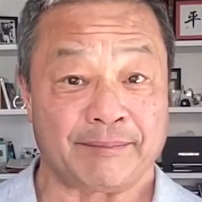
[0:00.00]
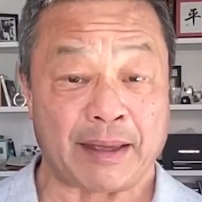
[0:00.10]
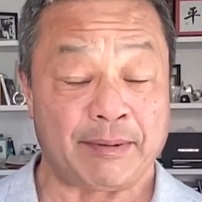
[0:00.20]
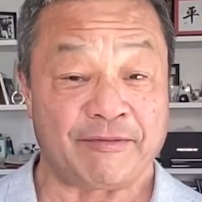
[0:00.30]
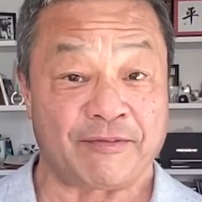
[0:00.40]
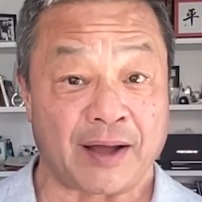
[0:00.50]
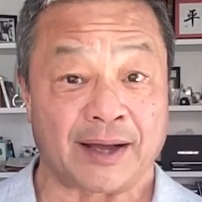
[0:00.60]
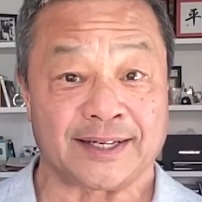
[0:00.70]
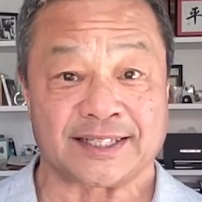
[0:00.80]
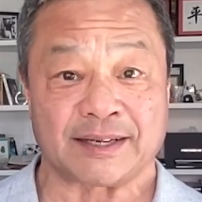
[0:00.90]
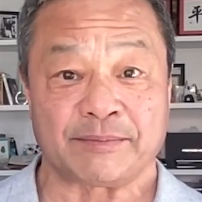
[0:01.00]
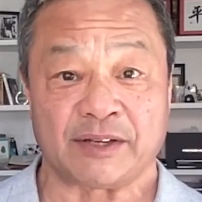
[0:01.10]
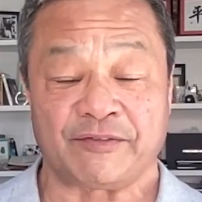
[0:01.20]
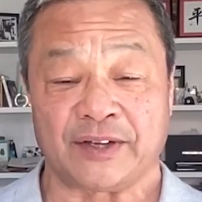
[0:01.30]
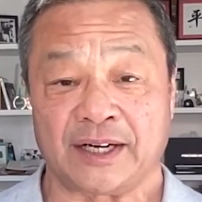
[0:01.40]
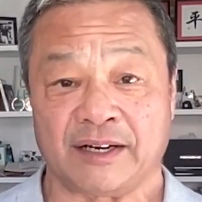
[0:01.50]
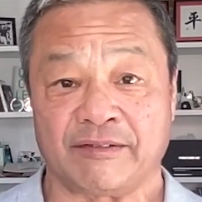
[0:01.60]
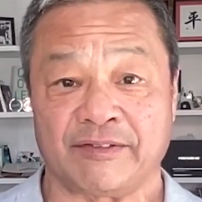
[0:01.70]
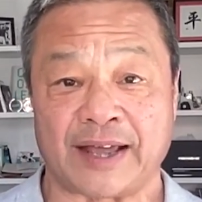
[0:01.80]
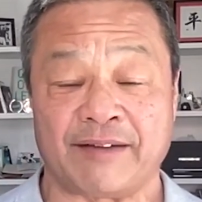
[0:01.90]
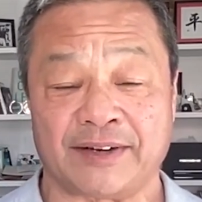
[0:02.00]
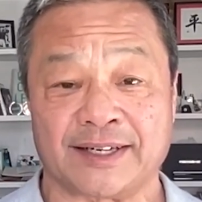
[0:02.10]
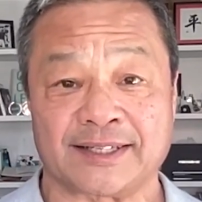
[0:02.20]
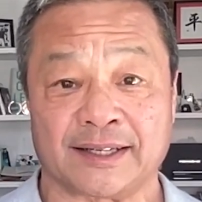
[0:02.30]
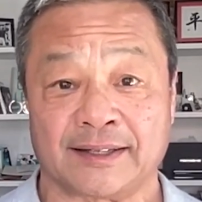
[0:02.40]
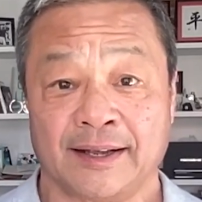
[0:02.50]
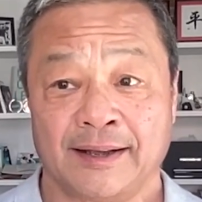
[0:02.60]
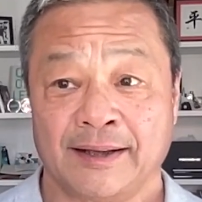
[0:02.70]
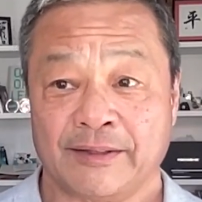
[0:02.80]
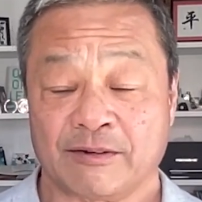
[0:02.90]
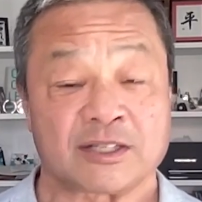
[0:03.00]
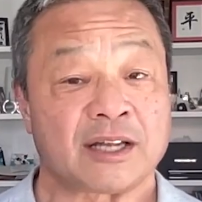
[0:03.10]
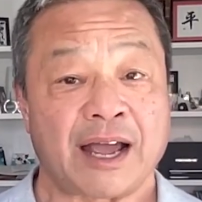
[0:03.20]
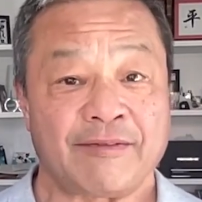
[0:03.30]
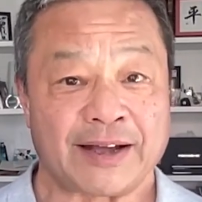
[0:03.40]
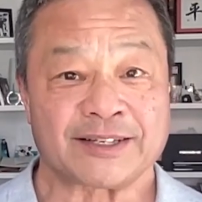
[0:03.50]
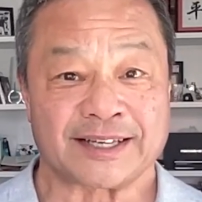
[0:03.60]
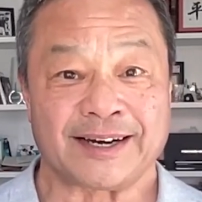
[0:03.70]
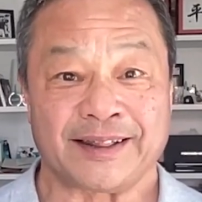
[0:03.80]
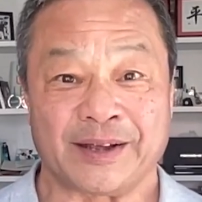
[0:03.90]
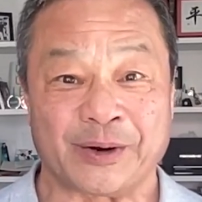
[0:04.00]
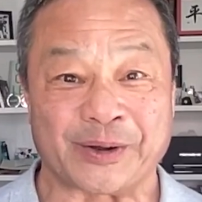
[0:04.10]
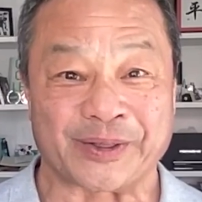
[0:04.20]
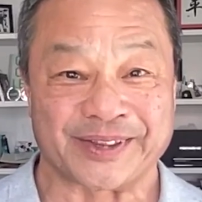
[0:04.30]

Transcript: maybe find some definitive evidence that there's life outside of the Earth